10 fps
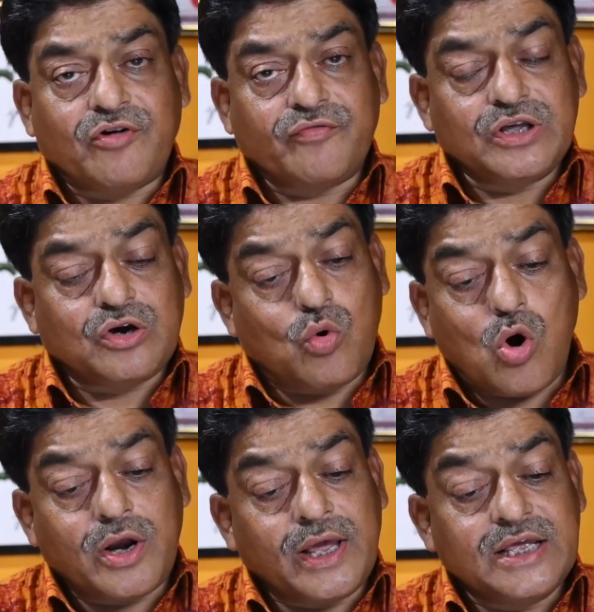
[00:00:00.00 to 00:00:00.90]
of the
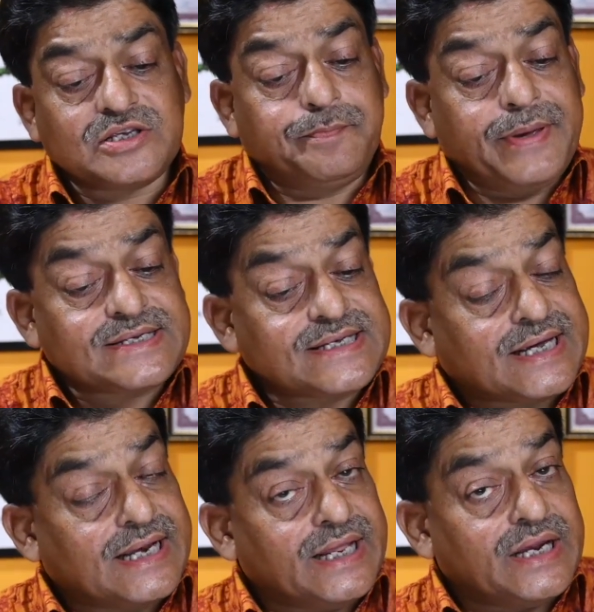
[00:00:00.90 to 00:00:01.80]
Quad is
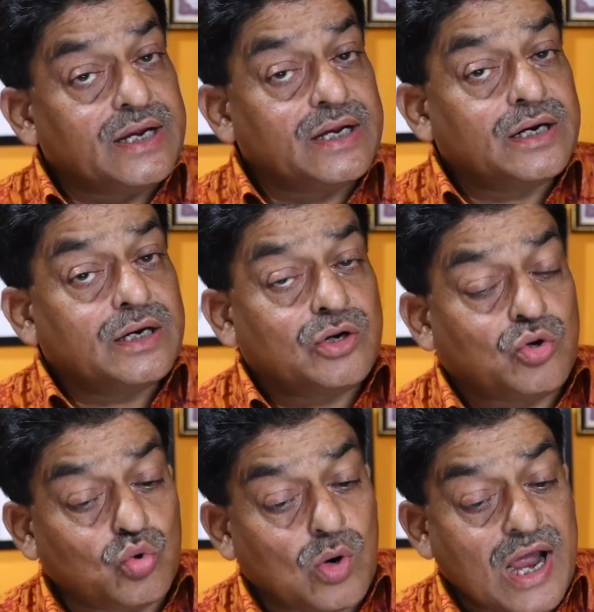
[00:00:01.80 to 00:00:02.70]
basically
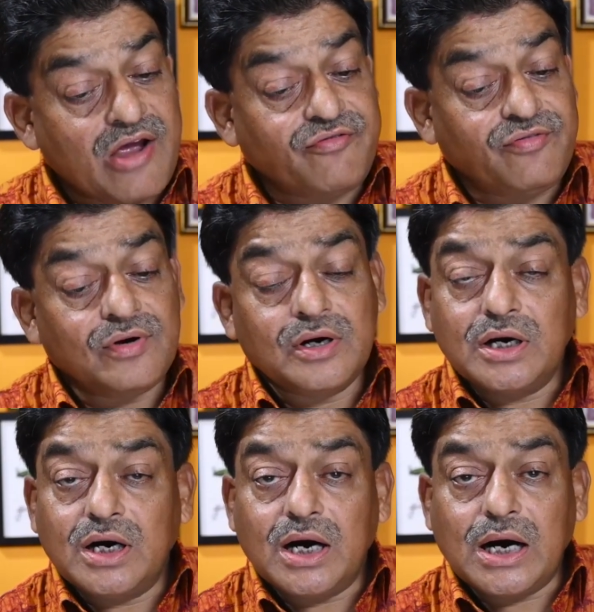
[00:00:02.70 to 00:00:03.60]
to have
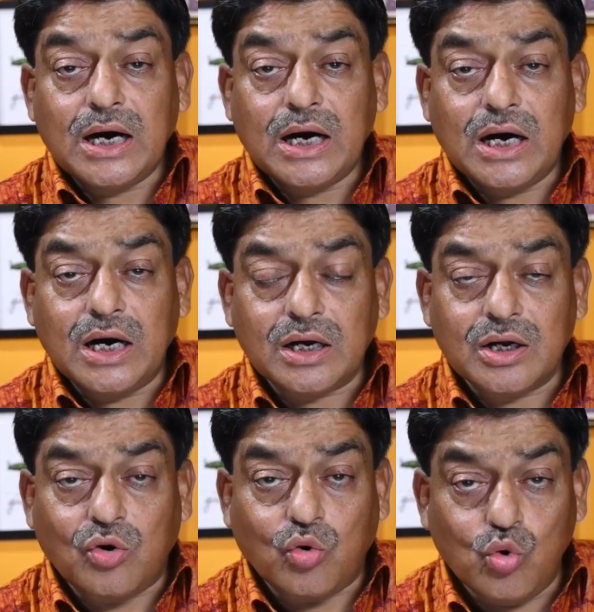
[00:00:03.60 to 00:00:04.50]
a
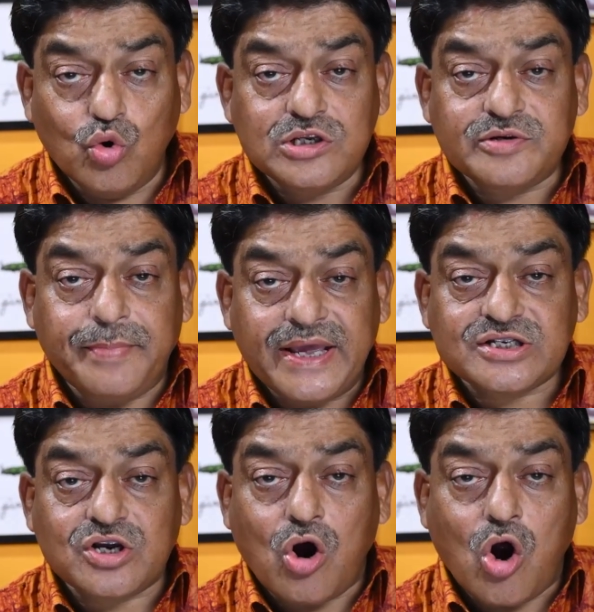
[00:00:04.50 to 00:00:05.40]

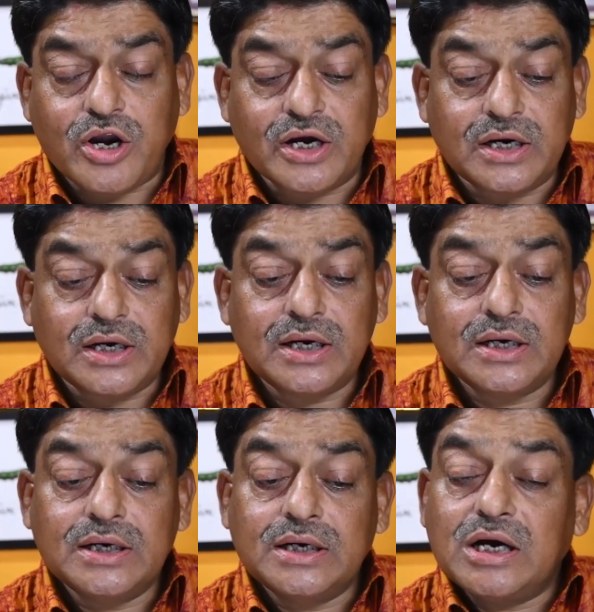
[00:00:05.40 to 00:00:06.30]
rules-based order,
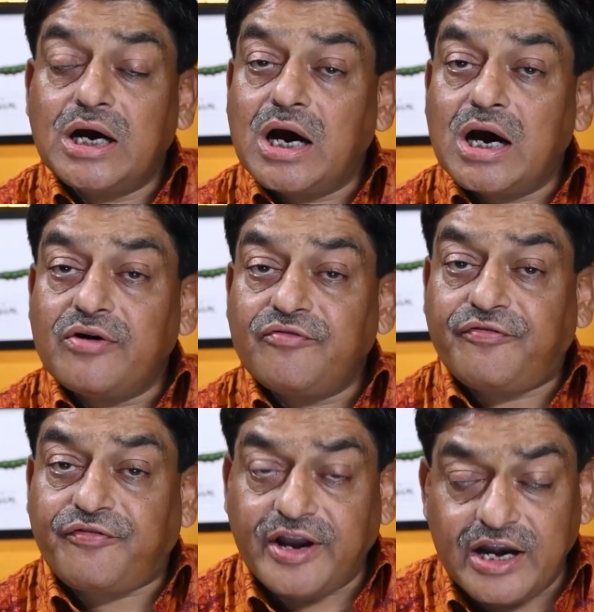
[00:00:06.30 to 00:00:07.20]

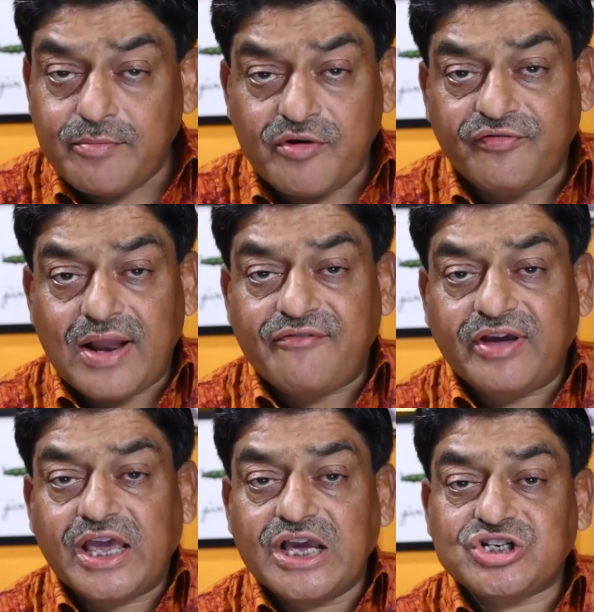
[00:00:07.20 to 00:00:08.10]
freedom of
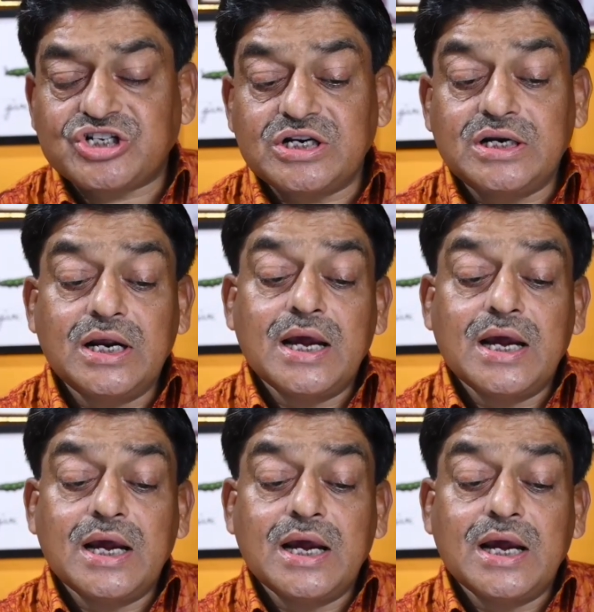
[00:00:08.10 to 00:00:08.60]
navigation